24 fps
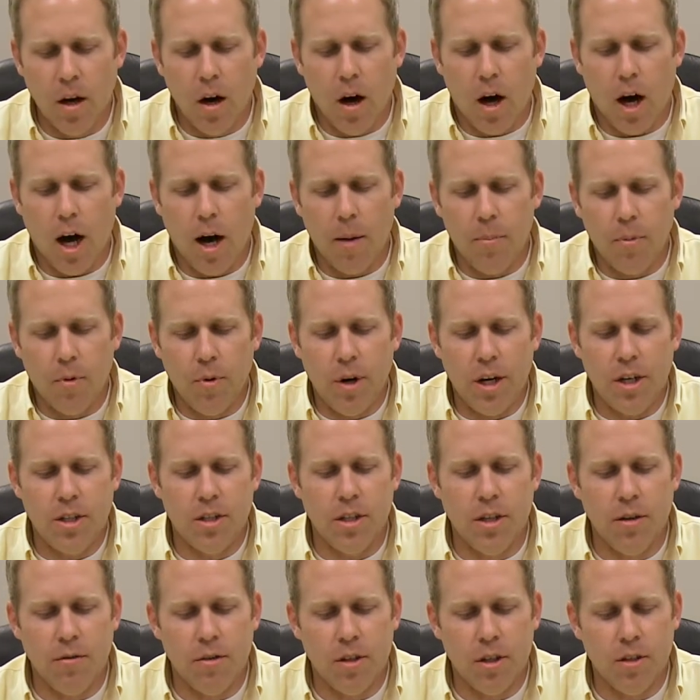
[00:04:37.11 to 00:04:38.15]
Operation
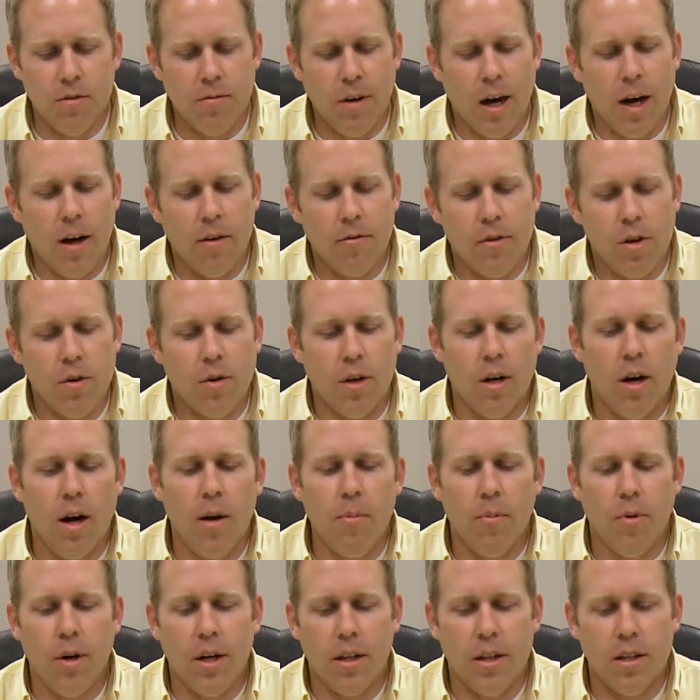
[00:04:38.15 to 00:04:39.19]
of this valve, you can
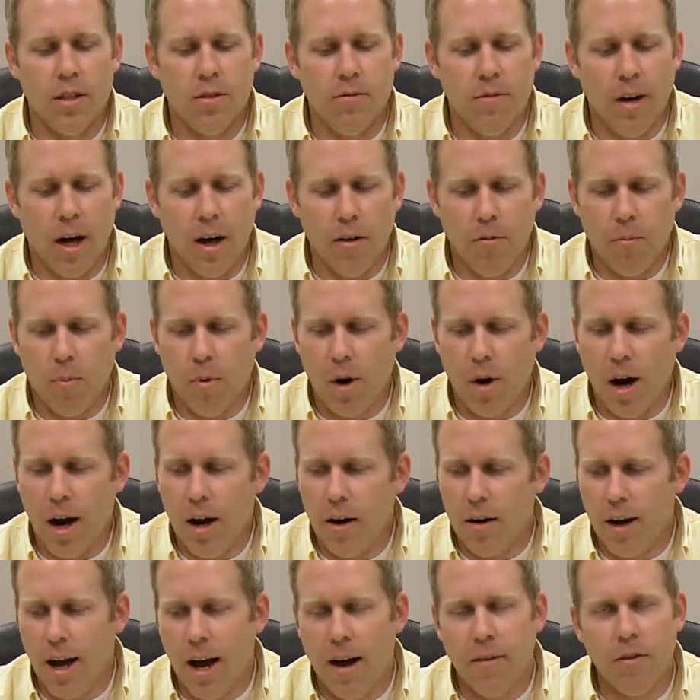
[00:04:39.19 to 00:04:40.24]
operate this valve prior
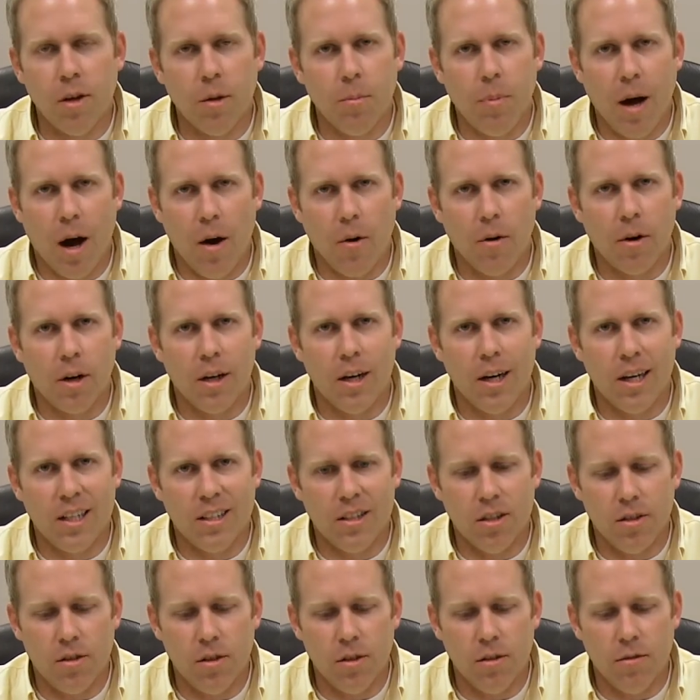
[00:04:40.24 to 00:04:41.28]
to having power
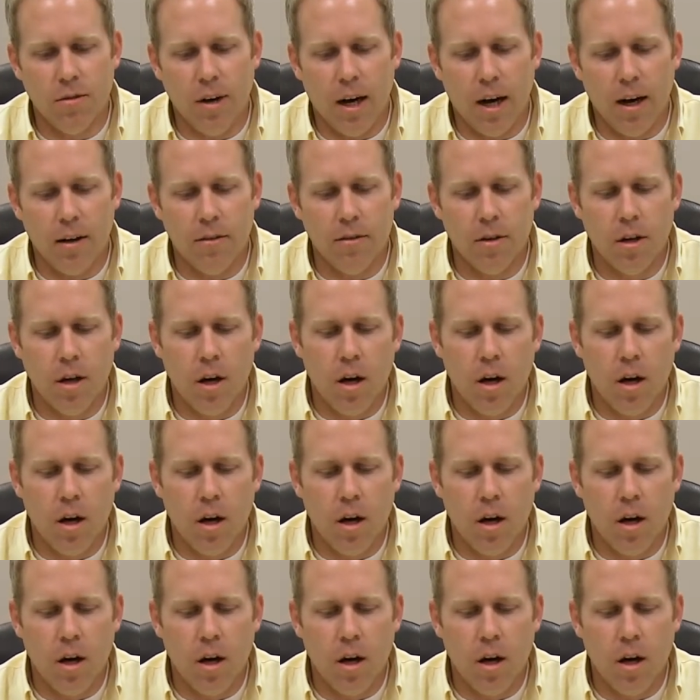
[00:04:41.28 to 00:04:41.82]
connected to the valve